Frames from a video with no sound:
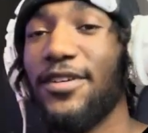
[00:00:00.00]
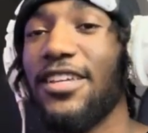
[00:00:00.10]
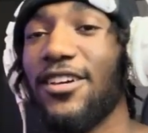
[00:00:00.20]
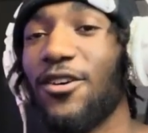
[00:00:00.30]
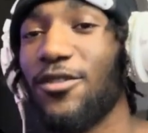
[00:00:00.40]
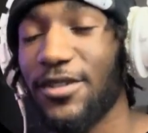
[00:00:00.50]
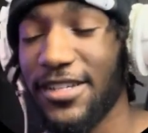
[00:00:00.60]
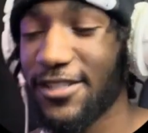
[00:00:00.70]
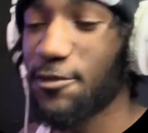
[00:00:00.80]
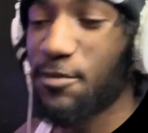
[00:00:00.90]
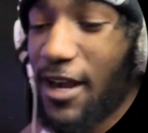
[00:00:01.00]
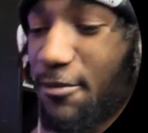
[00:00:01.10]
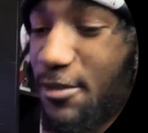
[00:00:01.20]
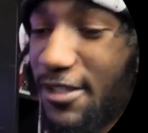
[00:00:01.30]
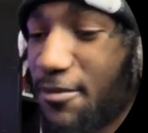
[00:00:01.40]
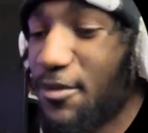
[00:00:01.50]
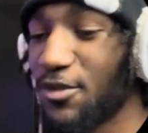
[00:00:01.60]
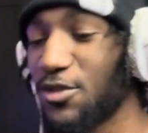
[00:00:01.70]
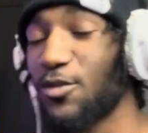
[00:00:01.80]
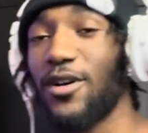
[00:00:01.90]
video is probably the
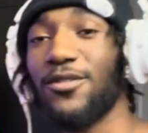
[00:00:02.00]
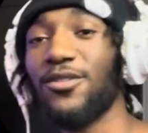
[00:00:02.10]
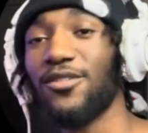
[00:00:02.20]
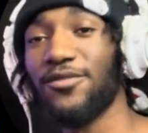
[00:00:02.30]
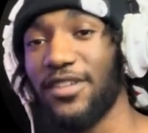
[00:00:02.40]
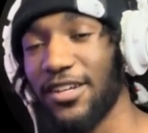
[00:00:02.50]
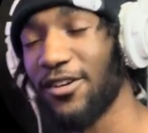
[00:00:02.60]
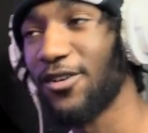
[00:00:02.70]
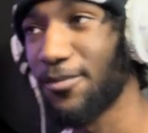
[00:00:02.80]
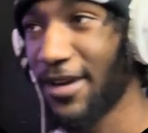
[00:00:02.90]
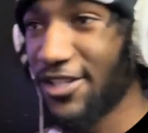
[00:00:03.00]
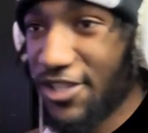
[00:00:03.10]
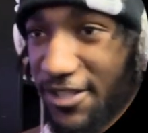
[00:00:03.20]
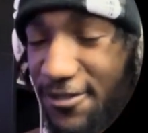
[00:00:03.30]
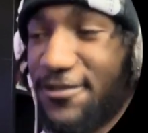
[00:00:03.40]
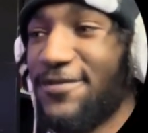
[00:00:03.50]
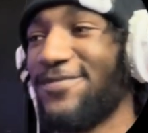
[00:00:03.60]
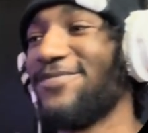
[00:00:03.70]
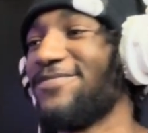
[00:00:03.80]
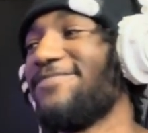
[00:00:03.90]
most well-known video on my channel.
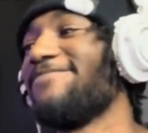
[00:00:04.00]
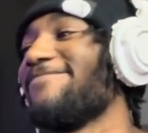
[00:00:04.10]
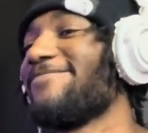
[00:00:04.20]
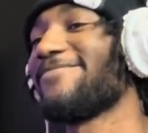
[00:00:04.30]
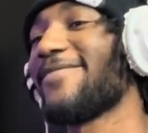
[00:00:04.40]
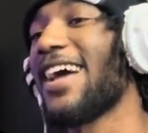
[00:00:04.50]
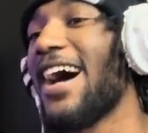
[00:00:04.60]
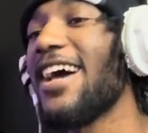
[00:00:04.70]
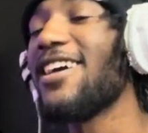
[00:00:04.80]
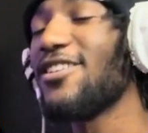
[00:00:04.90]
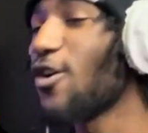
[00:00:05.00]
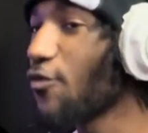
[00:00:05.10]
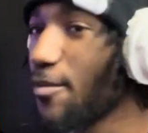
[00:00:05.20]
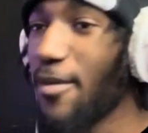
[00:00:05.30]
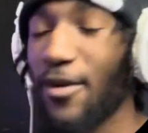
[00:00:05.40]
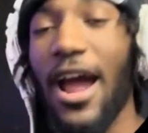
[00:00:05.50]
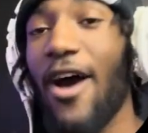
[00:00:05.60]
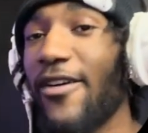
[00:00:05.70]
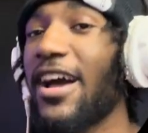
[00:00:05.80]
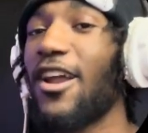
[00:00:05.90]
I don't remember
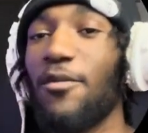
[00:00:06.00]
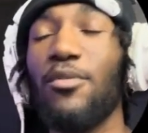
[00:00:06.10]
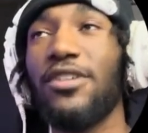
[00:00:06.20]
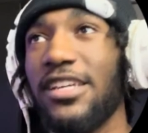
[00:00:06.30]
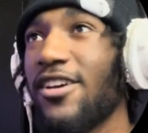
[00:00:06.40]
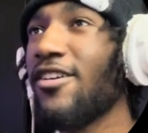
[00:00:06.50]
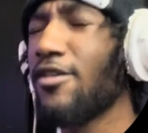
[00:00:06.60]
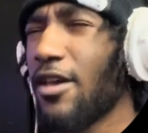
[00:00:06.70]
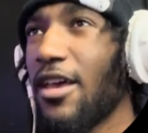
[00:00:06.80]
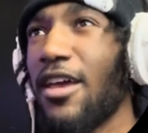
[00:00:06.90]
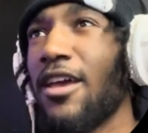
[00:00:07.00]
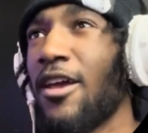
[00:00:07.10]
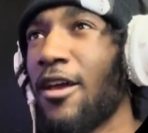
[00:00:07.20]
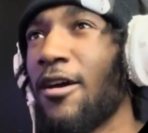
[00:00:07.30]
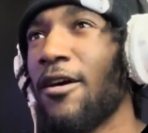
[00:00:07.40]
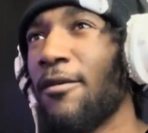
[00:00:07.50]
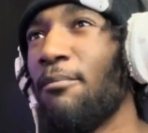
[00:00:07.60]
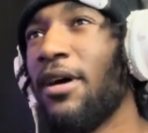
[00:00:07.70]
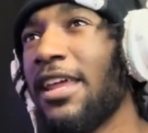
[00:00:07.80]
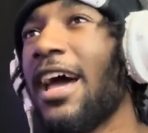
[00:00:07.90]
how it got up on here,
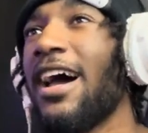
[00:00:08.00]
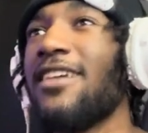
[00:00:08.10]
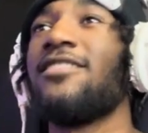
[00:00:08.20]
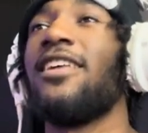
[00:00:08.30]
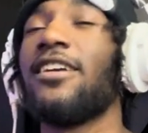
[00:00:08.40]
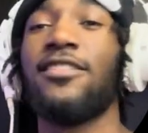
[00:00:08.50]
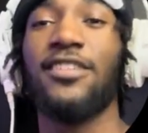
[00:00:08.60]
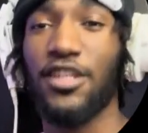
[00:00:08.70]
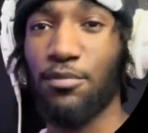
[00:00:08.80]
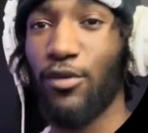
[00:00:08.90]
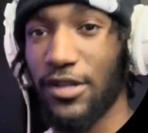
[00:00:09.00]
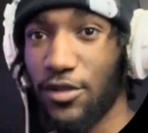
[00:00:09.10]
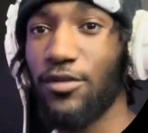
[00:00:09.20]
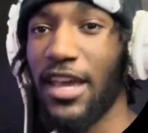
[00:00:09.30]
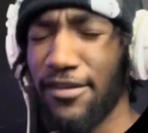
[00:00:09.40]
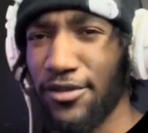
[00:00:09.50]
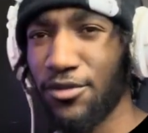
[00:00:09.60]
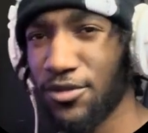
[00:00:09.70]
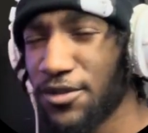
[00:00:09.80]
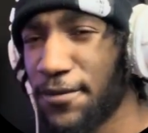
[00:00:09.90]
but it has like 6.2k
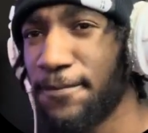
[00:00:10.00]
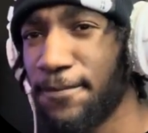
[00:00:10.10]
views.